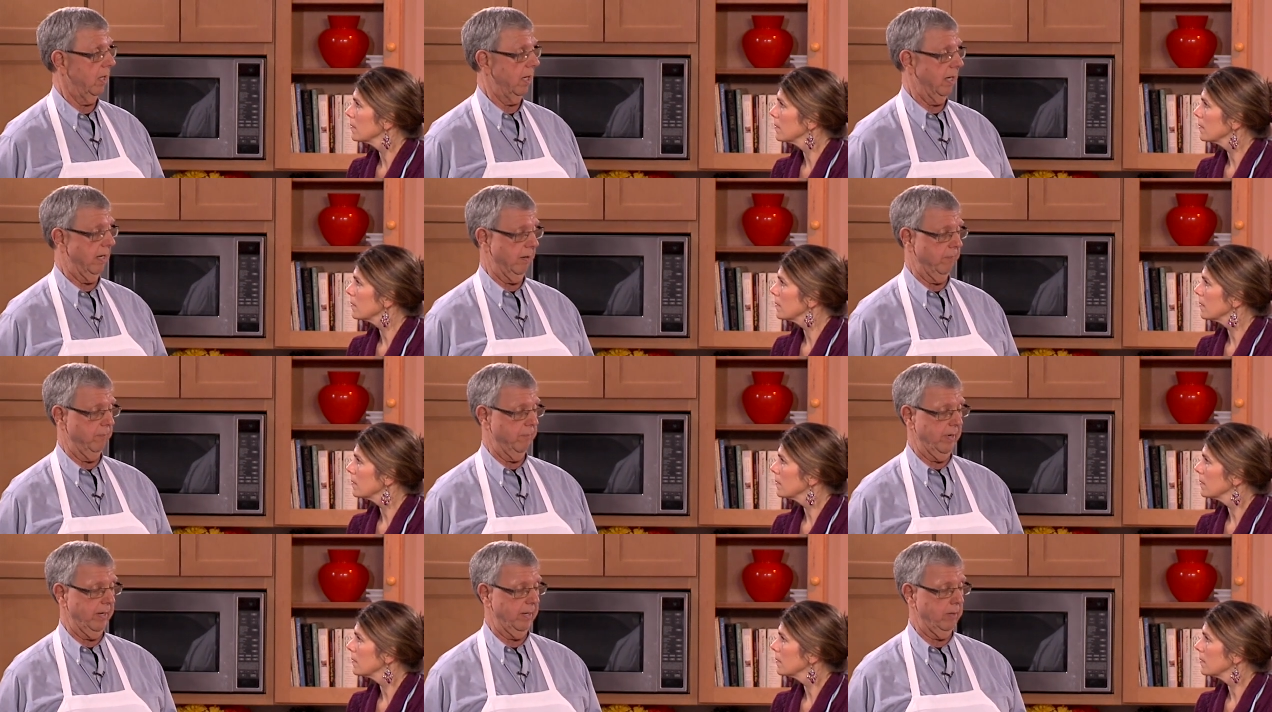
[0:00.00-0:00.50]

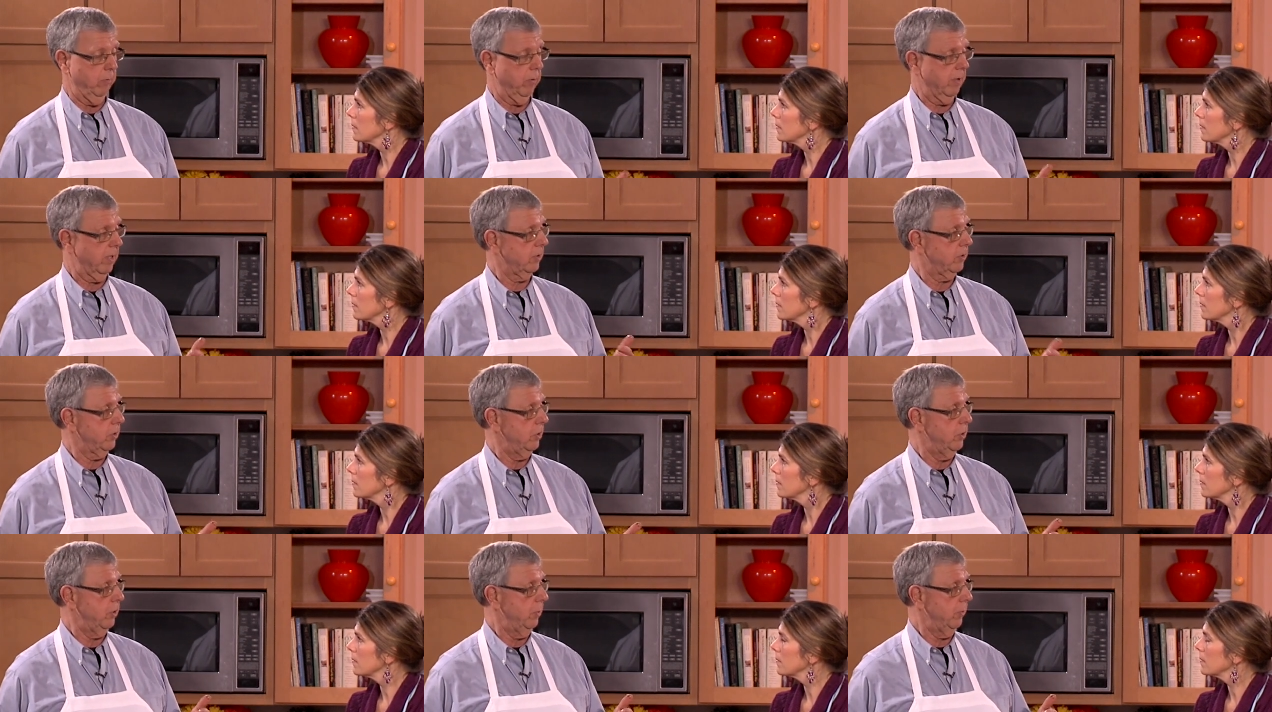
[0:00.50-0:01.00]
Speaker 1: um, in order
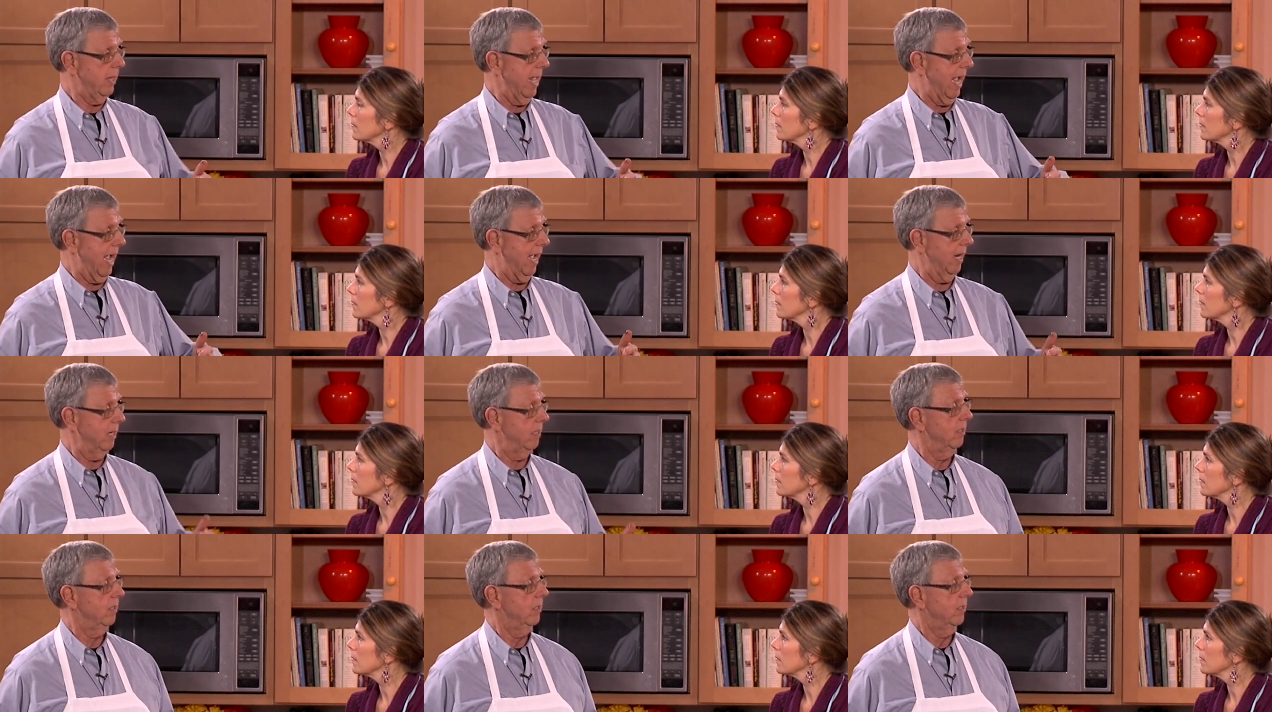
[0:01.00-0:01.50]
to do
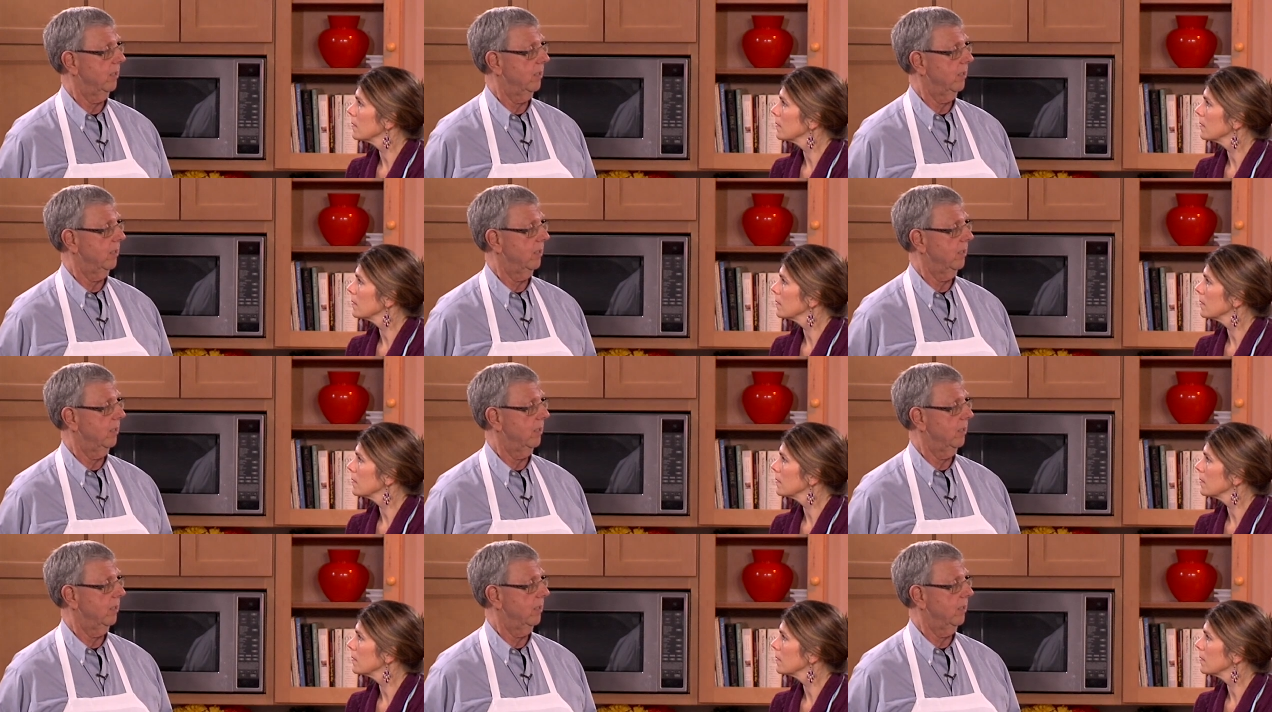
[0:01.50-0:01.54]
that,